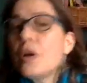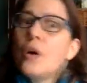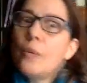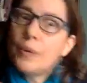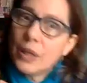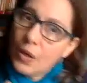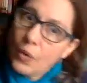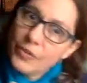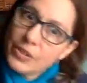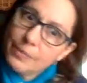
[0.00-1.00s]
oh, but it
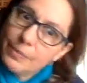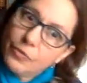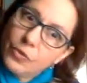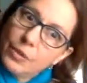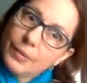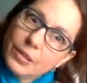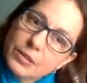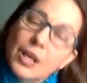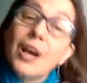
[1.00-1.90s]
overdid before because,